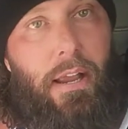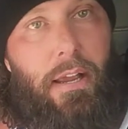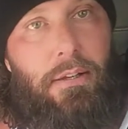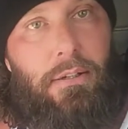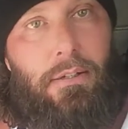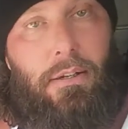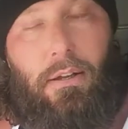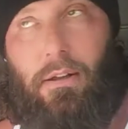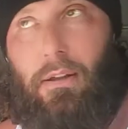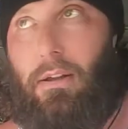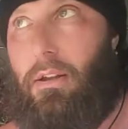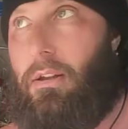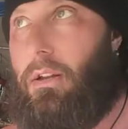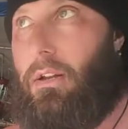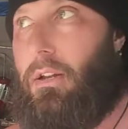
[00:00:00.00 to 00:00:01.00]
I guess
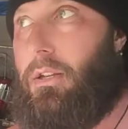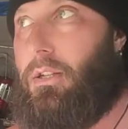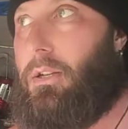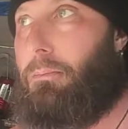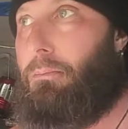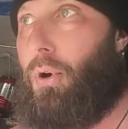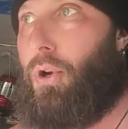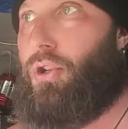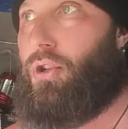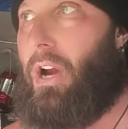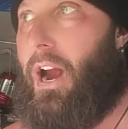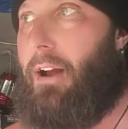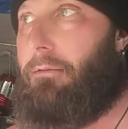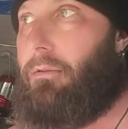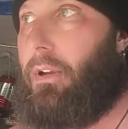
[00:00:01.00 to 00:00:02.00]
some
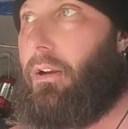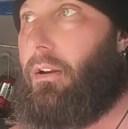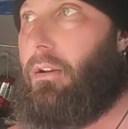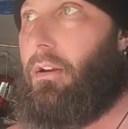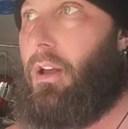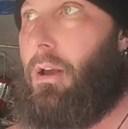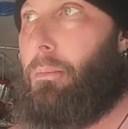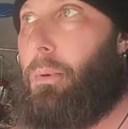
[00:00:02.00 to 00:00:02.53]
bushcrafting.